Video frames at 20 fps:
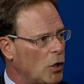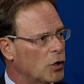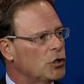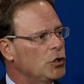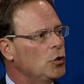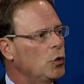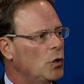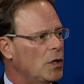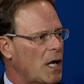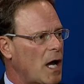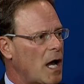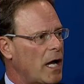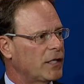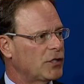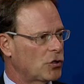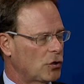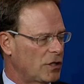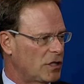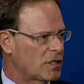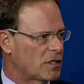Well, you and I
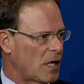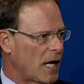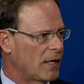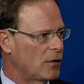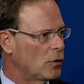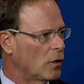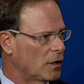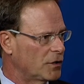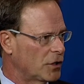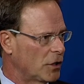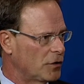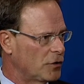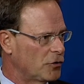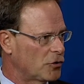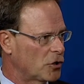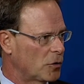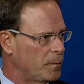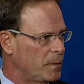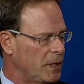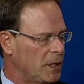should decide who our
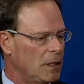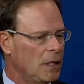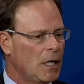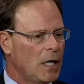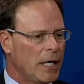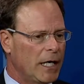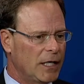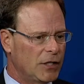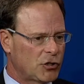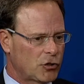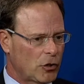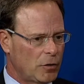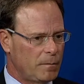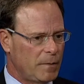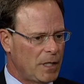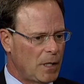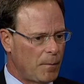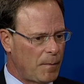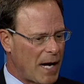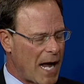judges should be. It shouldn't
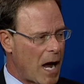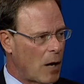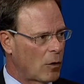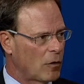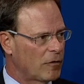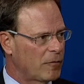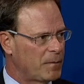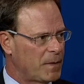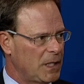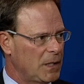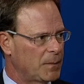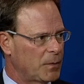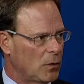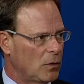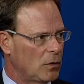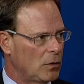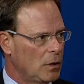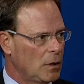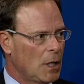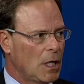be a power of
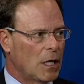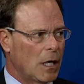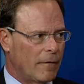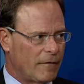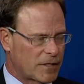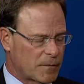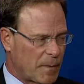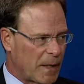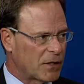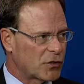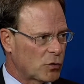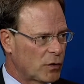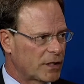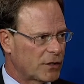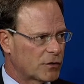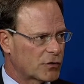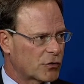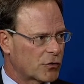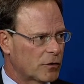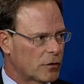people, of special
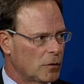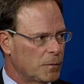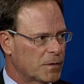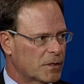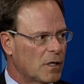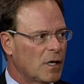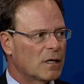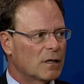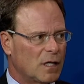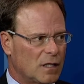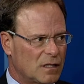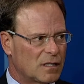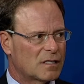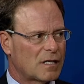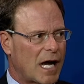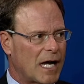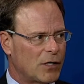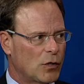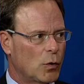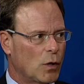interest groups that
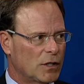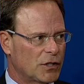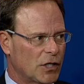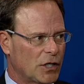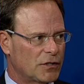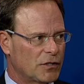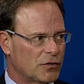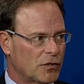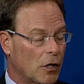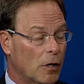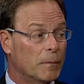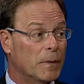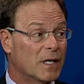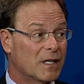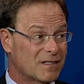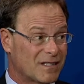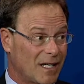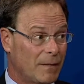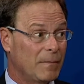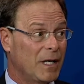decide who our judges are,
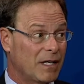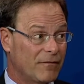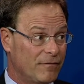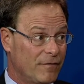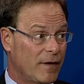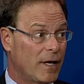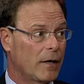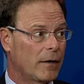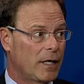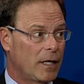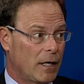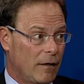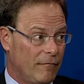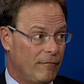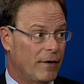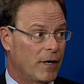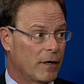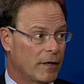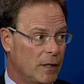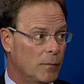because they make very,
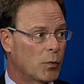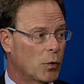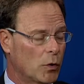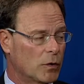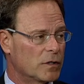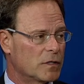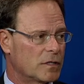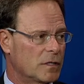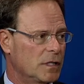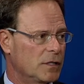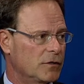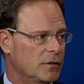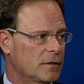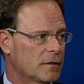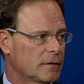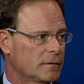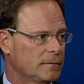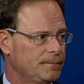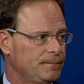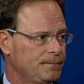very important
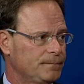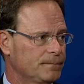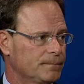decisions.